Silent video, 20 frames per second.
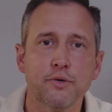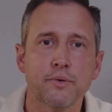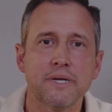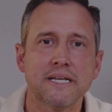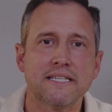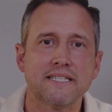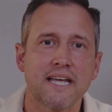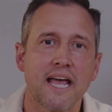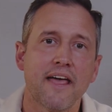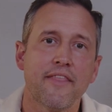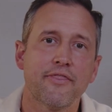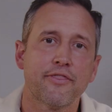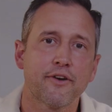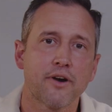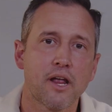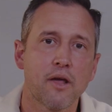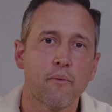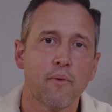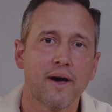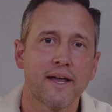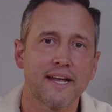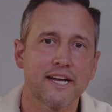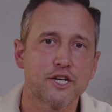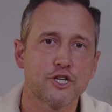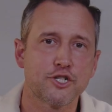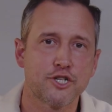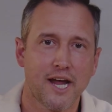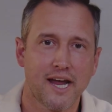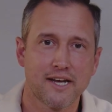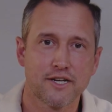1031
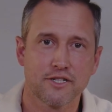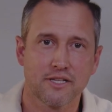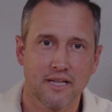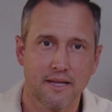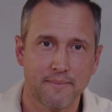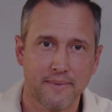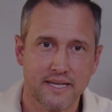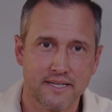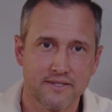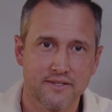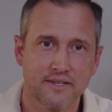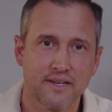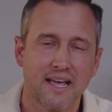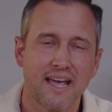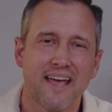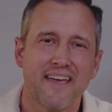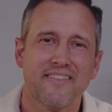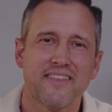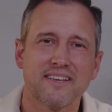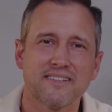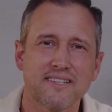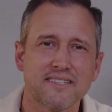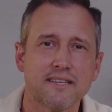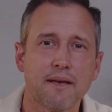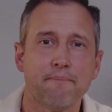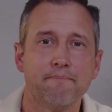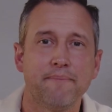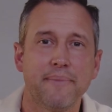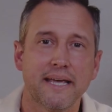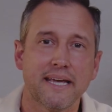exchange limits. This is
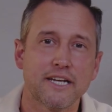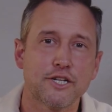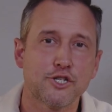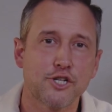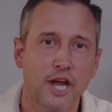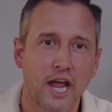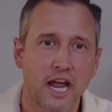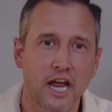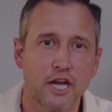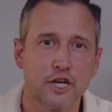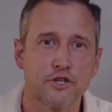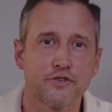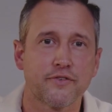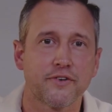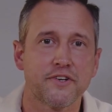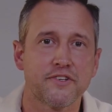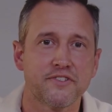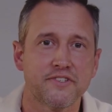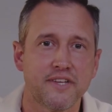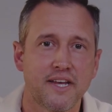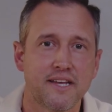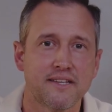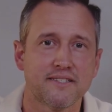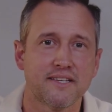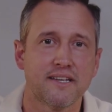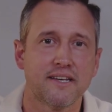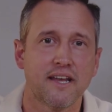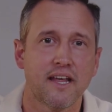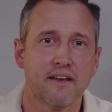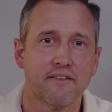a big change for
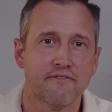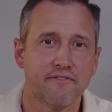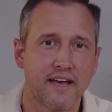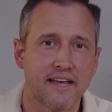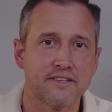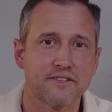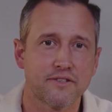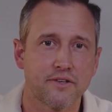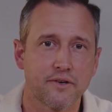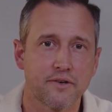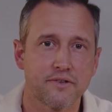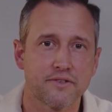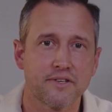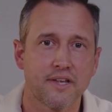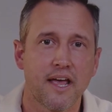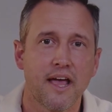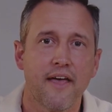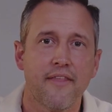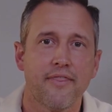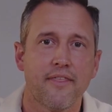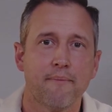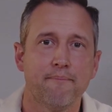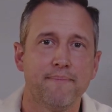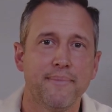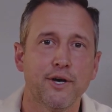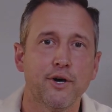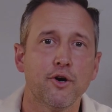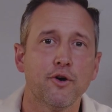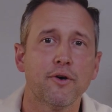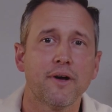seasoned investors. The
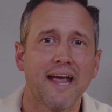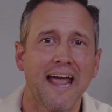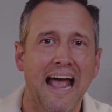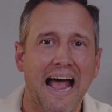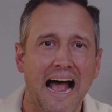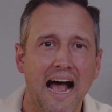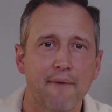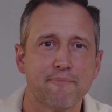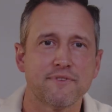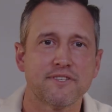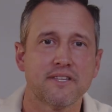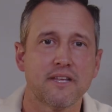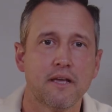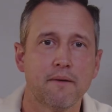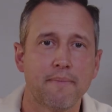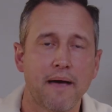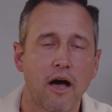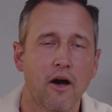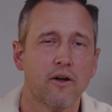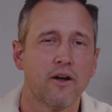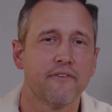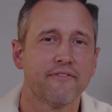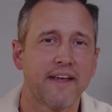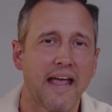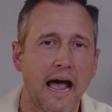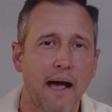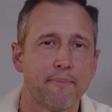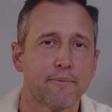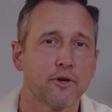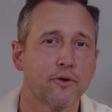bill caps the amount of
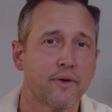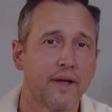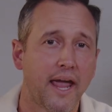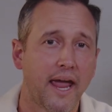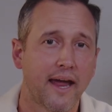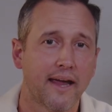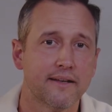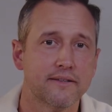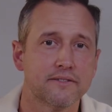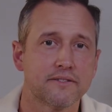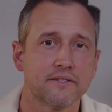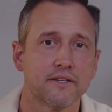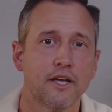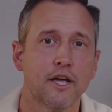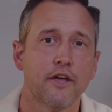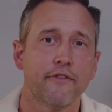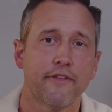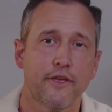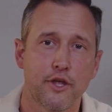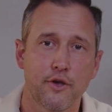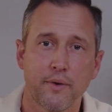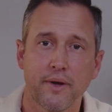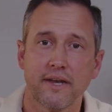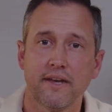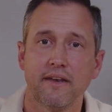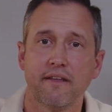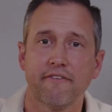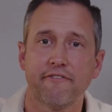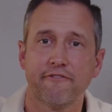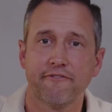capital gains that you
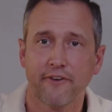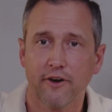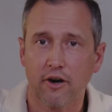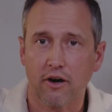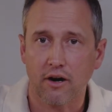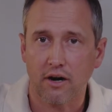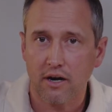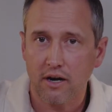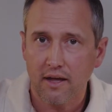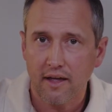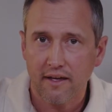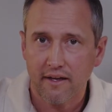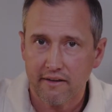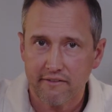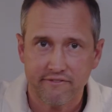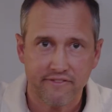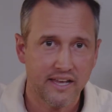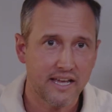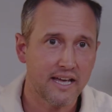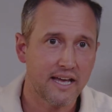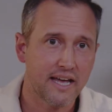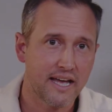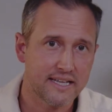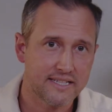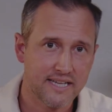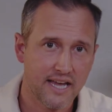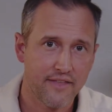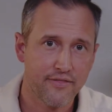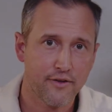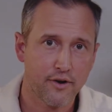can defer via a
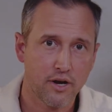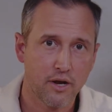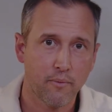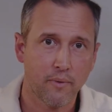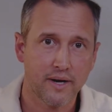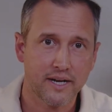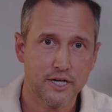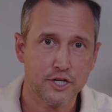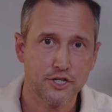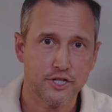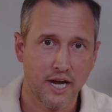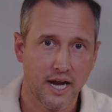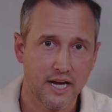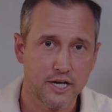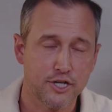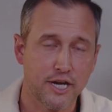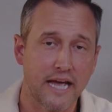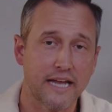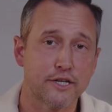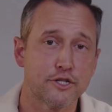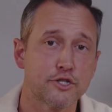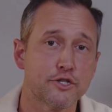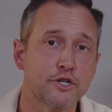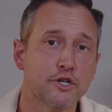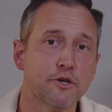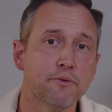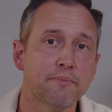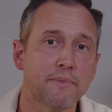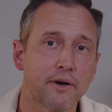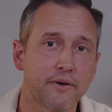1031 exchange at
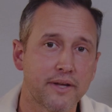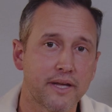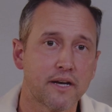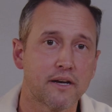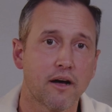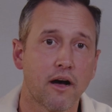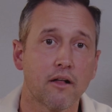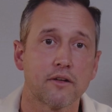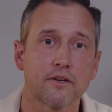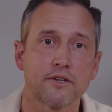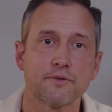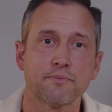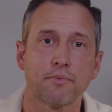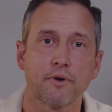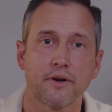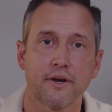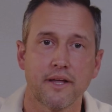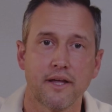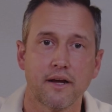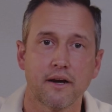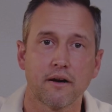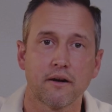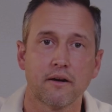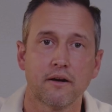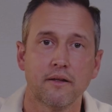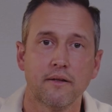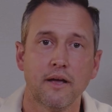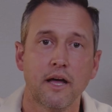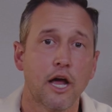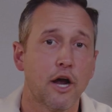$2 million per year.
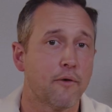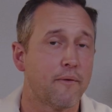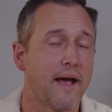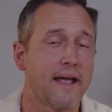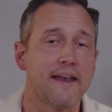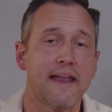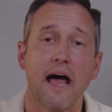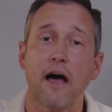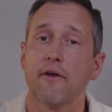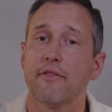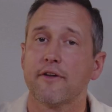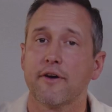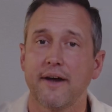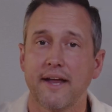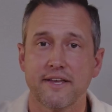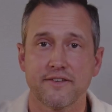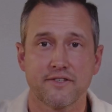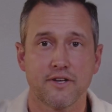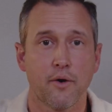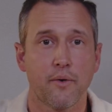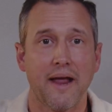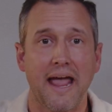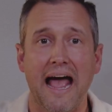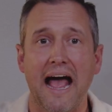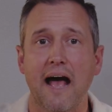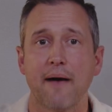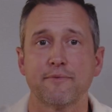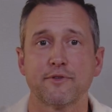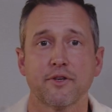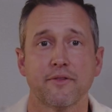Right now, there is no
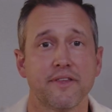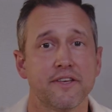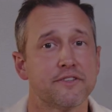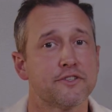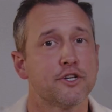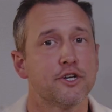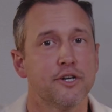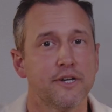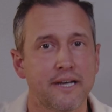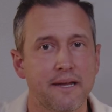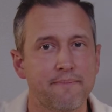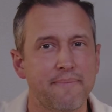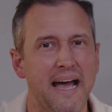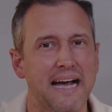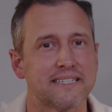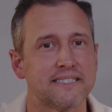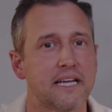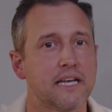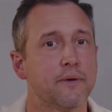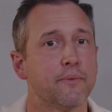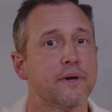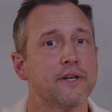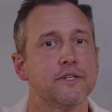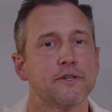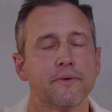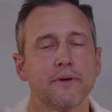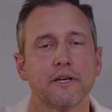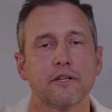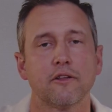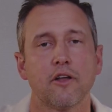cap, so this could impact anyone
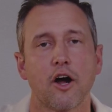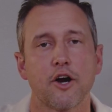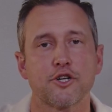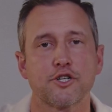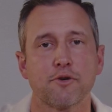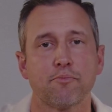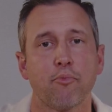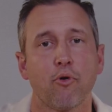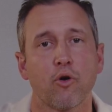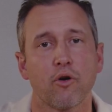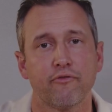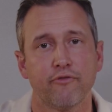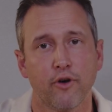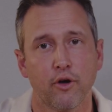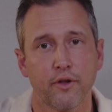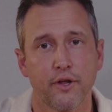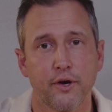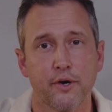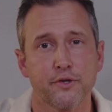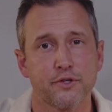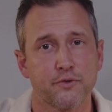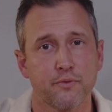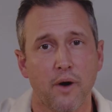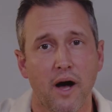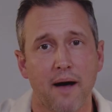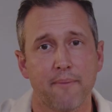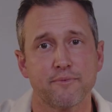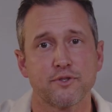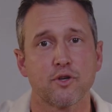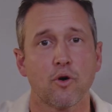doing larger portfolio
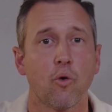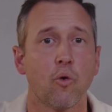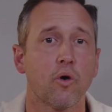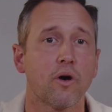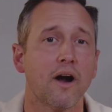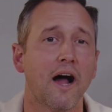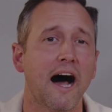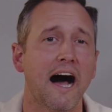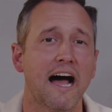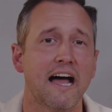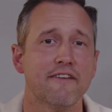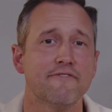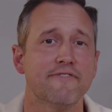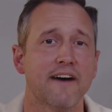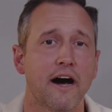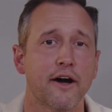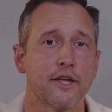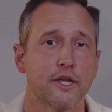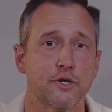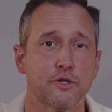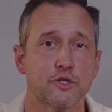swaps or high value